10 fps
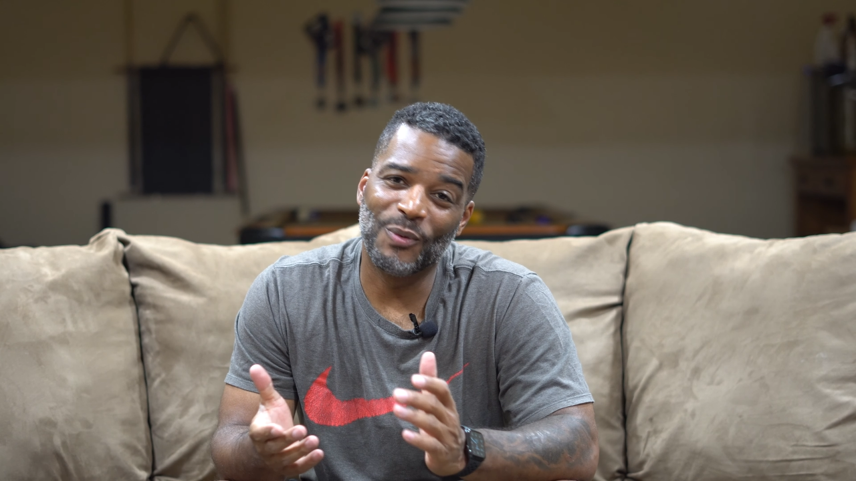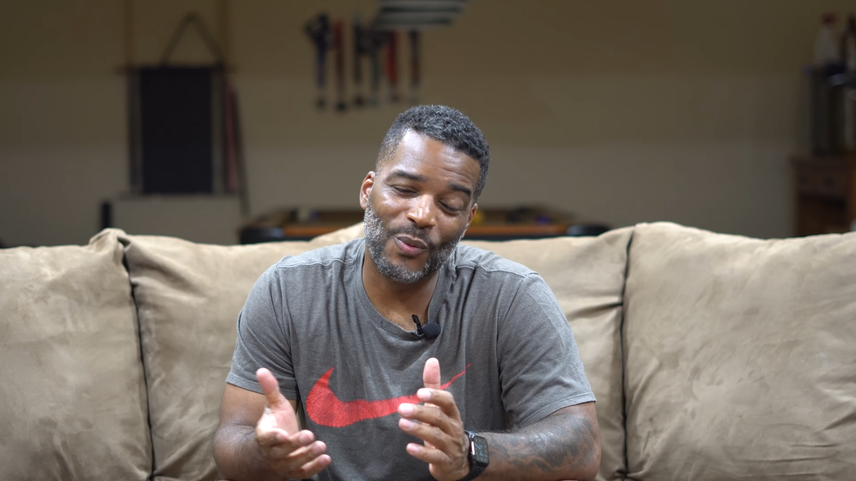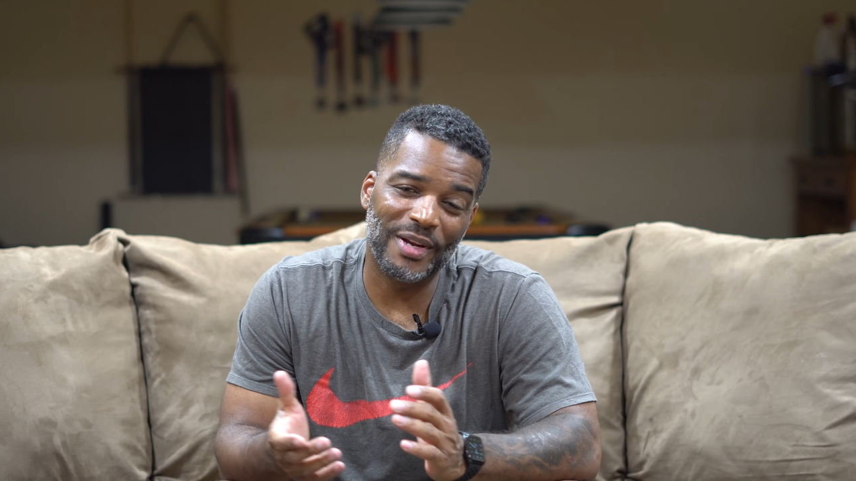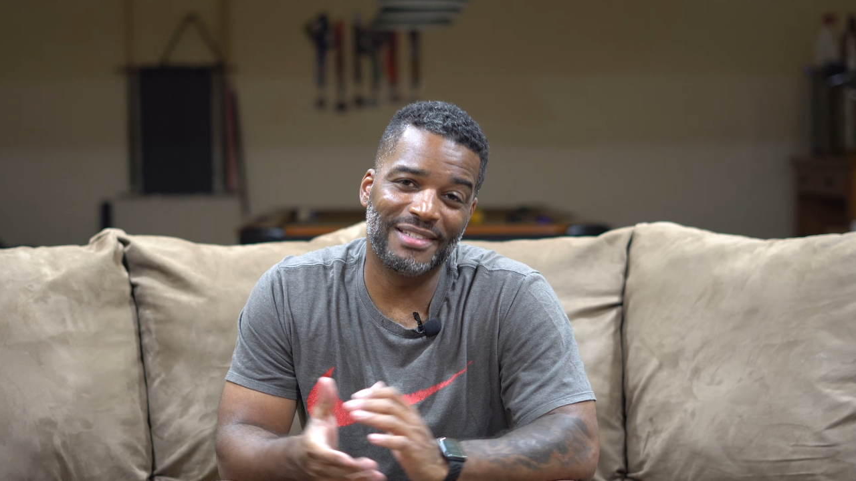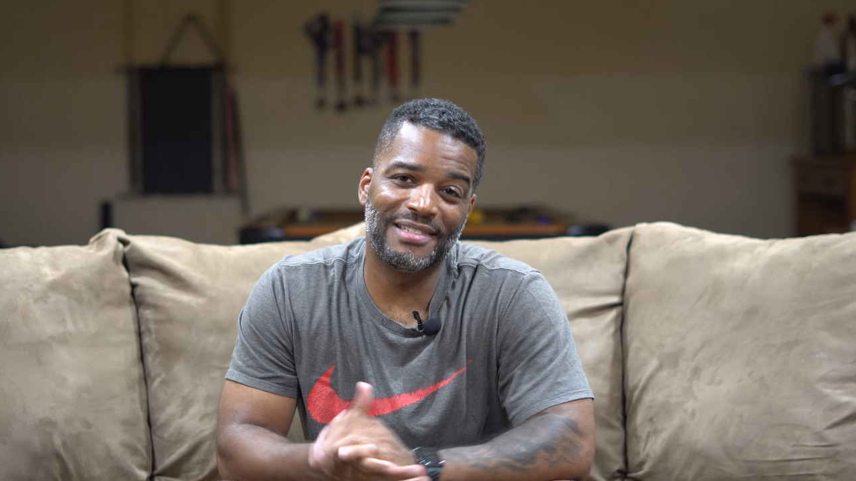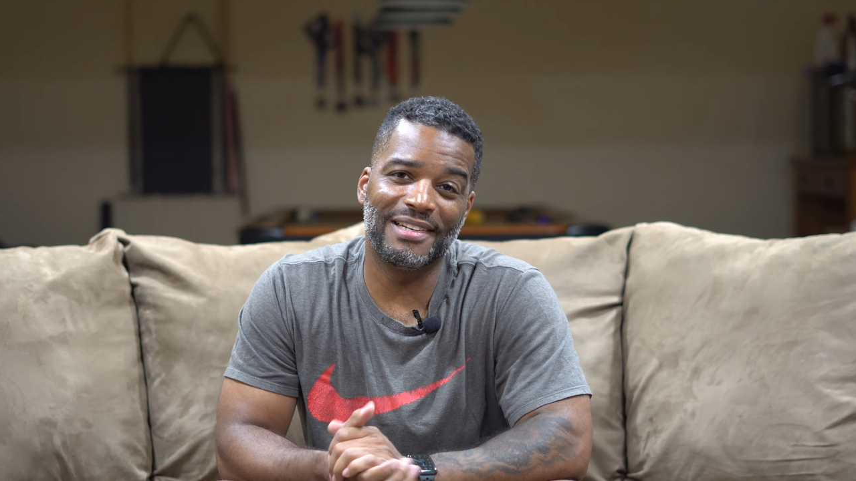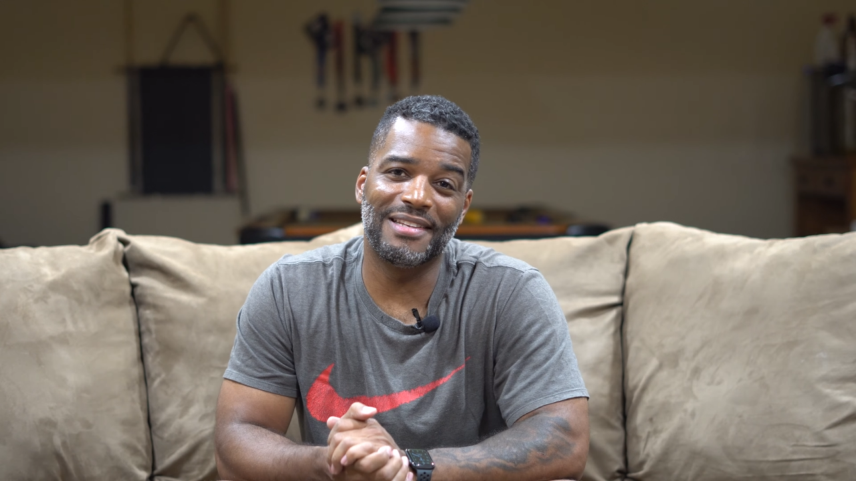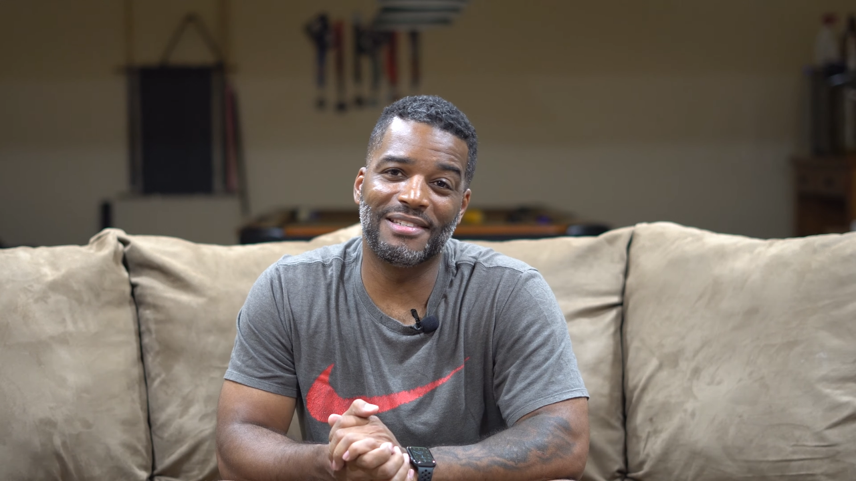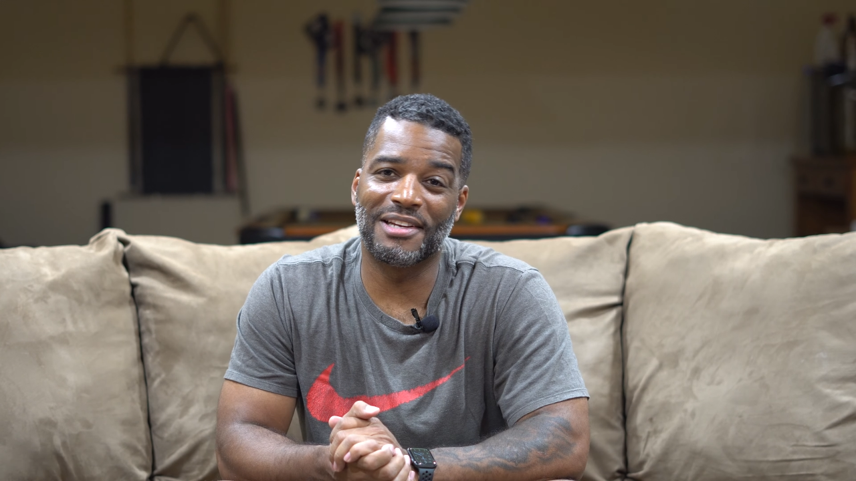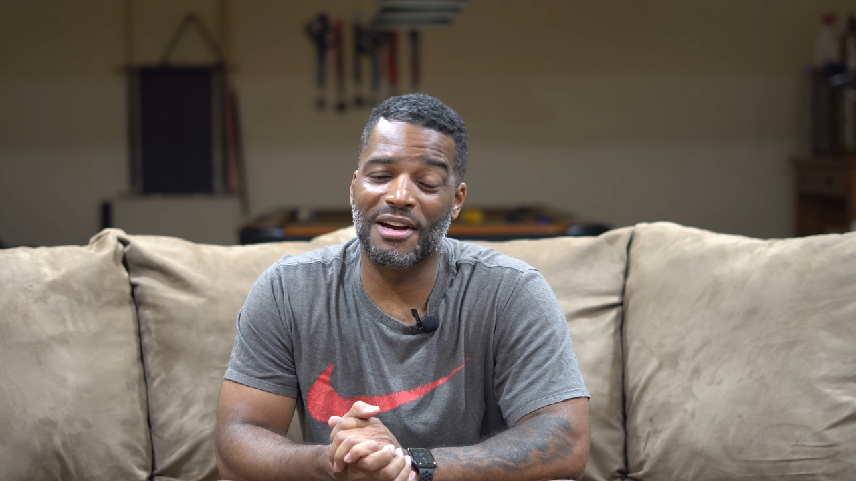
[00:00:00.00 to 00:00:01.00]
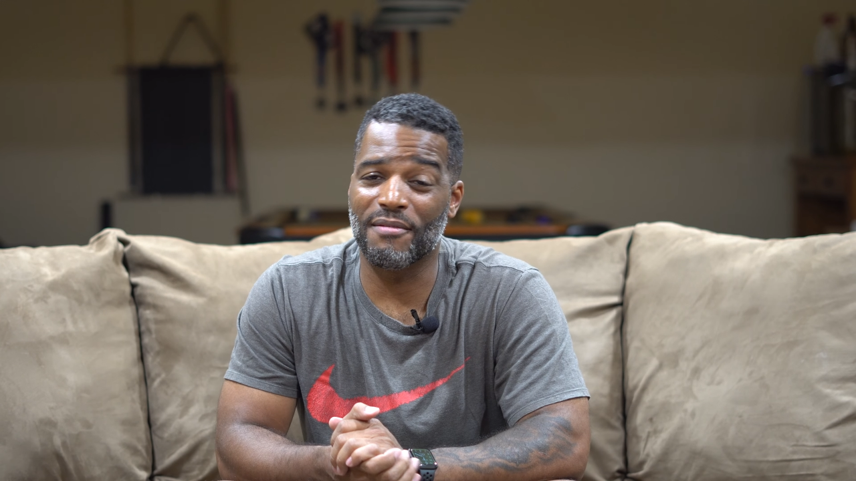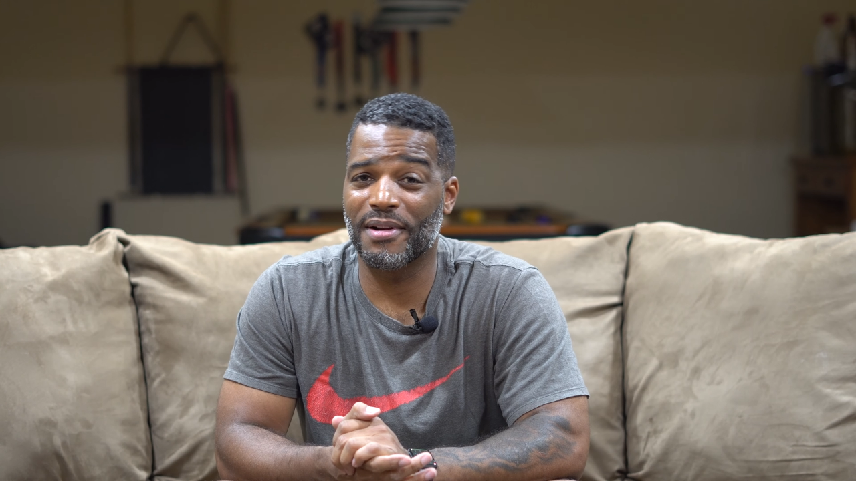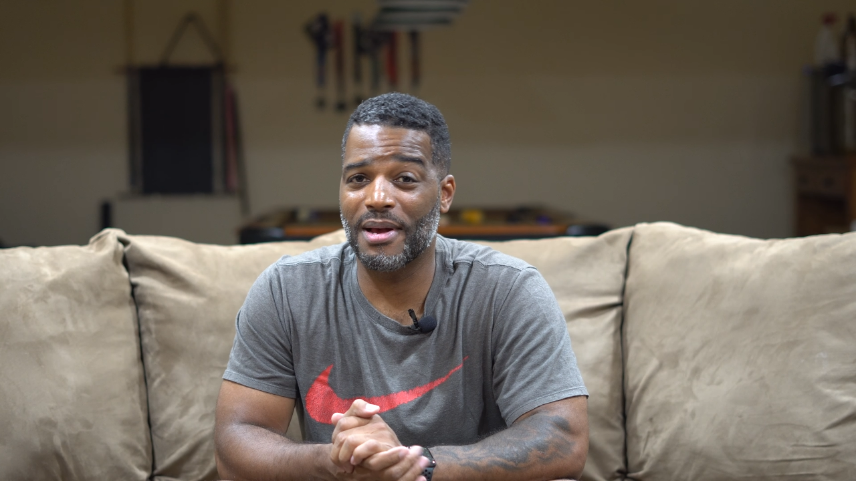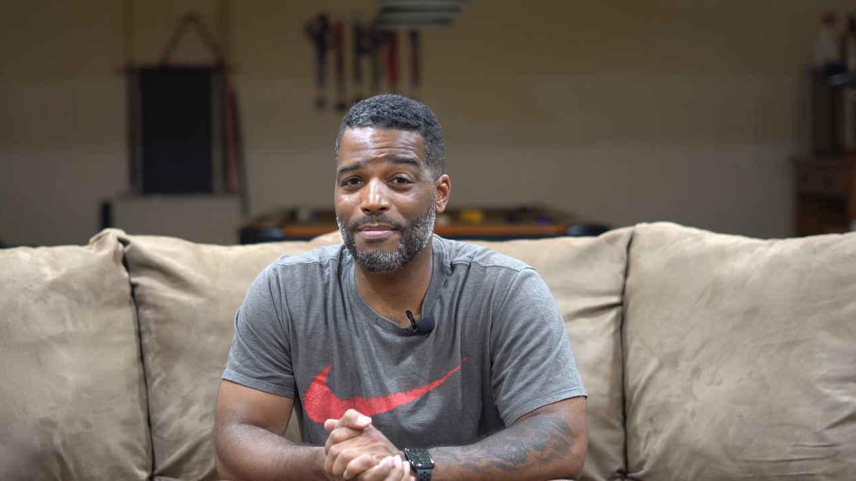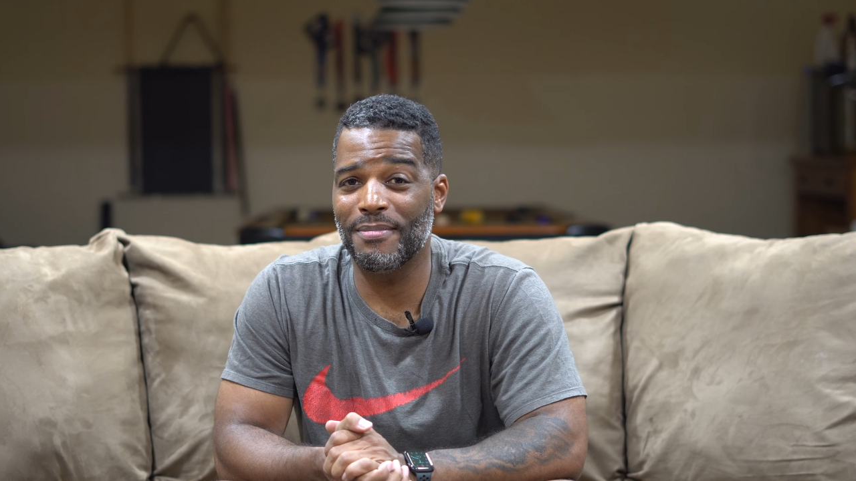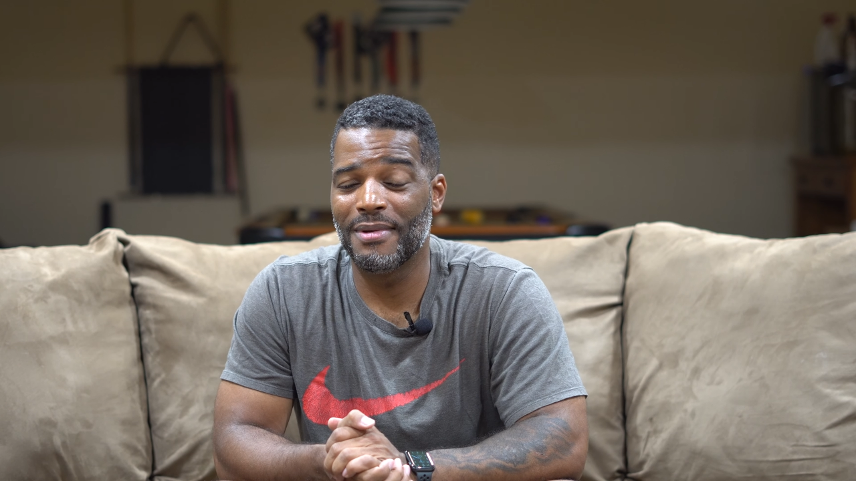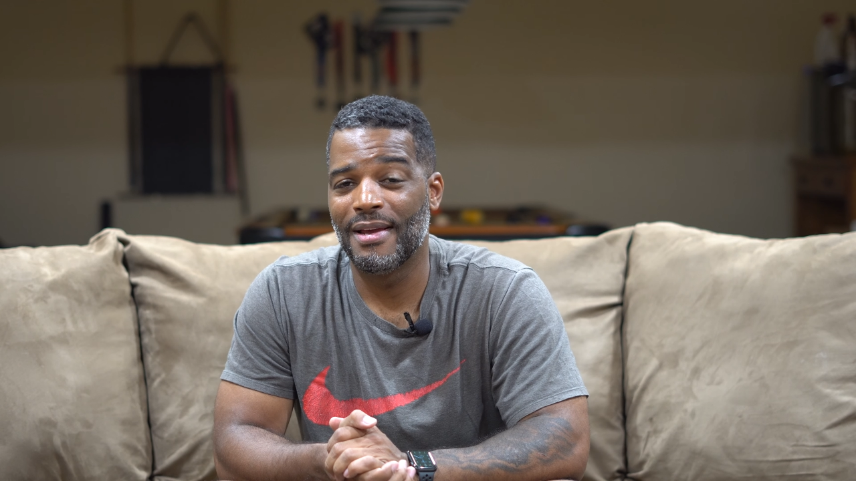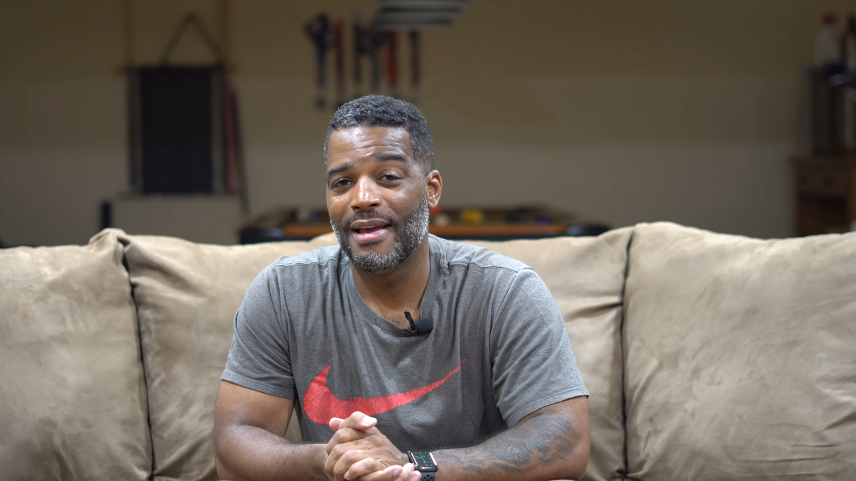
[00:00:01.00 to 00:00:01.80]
when the sun's covered up